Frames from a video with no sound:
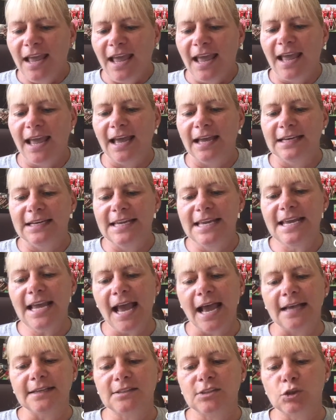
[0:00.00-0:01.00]
and he
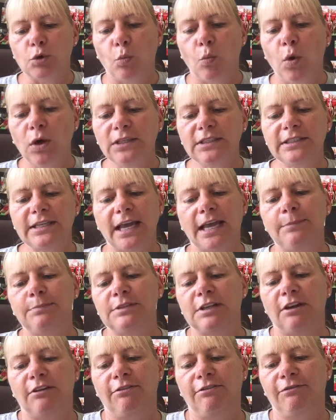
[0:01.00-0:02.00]
asks, what
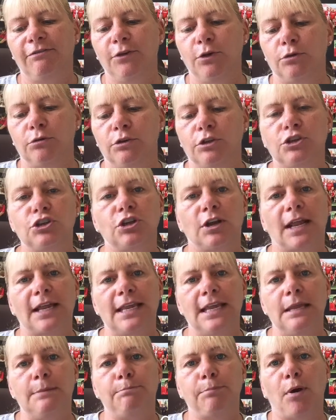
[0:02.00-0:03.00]
types of food should I
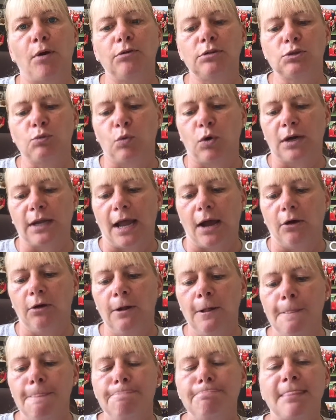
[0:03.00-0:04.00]
eat
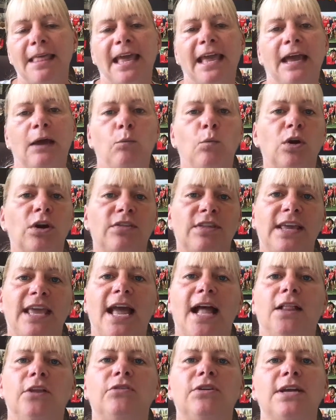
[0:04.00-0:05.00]
post-workout and what are the
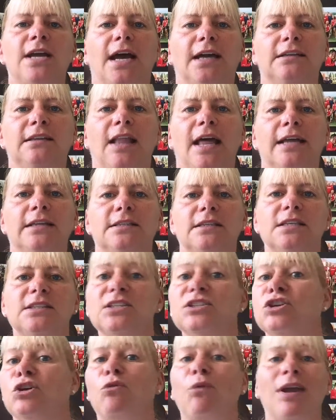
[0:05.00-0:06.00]
calorie guidelines? This
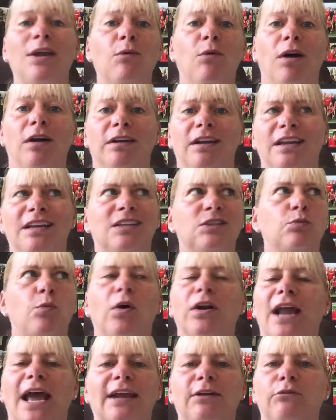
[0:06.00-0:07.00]
is a great one, and it's
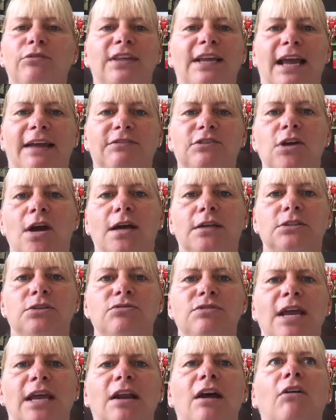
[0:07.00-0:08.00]
one I don't think I've talked to
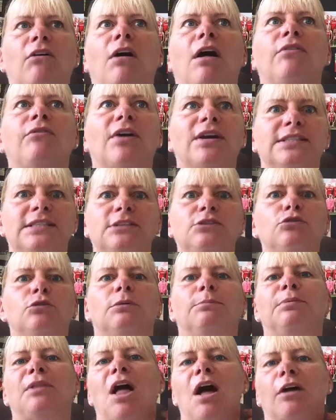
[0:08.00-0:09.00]
yet. Oh, although I did do
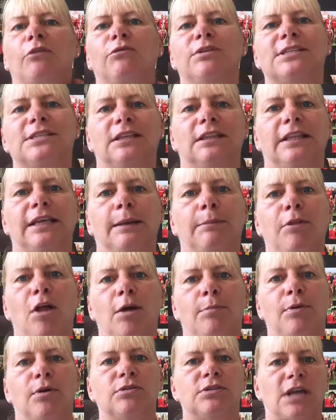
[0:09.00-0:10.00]
a blog recently, a
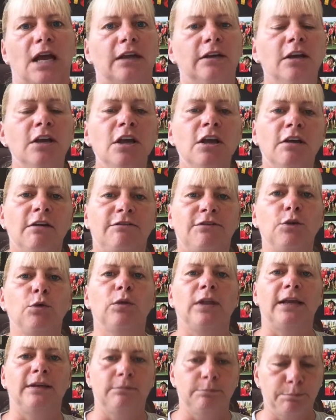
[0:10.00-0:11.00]
blog post on
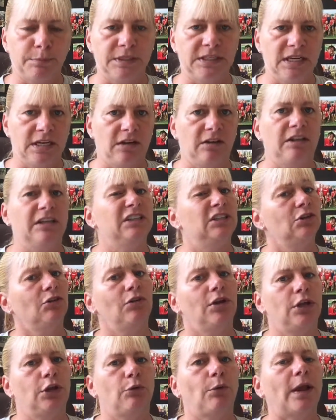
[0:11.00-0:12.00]
fueling, particularly
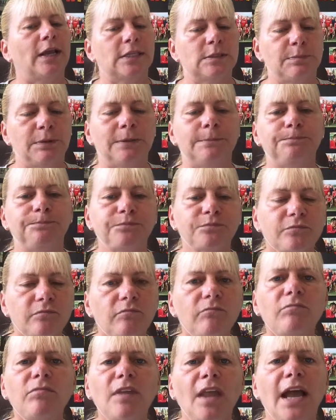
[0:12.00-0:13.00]
during your race, but
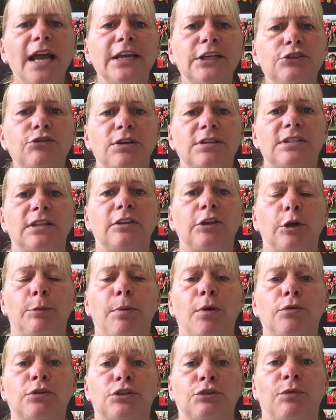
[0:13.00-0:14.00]
I addressed a little
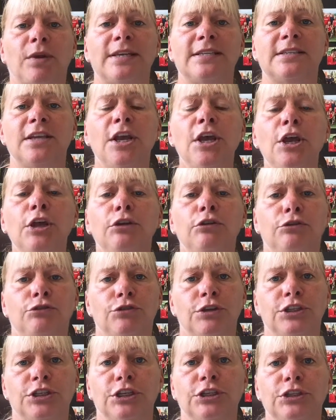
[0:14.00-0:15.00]
post-race
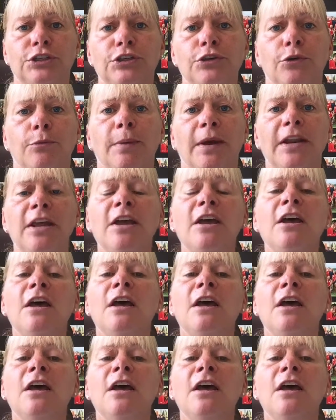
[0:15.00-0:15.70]
nutrition too. But